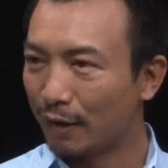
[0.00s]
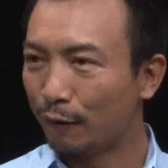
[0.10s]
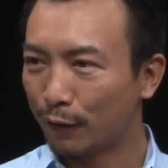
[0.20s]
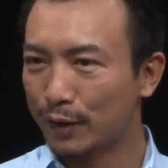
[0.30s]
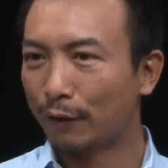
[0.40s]

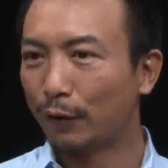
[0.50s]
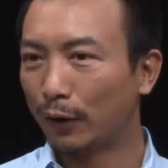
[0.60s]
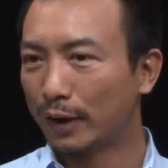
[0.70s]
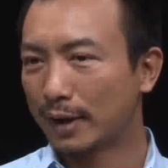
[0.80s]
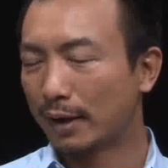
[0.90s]
First of
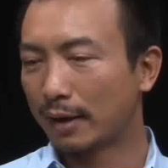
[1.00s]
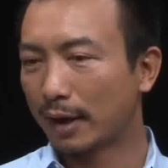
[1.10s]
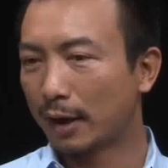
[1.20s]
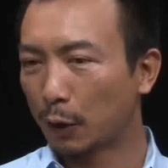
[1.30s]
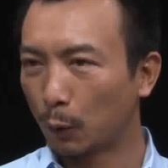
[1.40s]
all, is
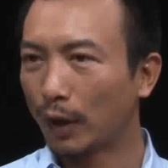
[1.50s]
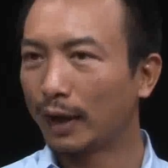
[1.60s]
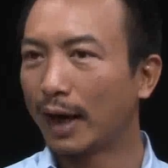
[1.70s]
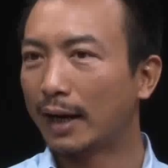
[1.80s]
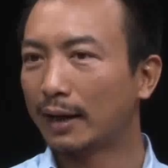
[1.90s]
I agree
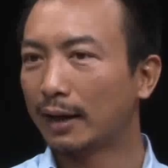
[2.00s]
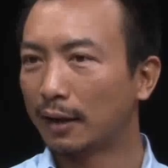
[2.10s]
that the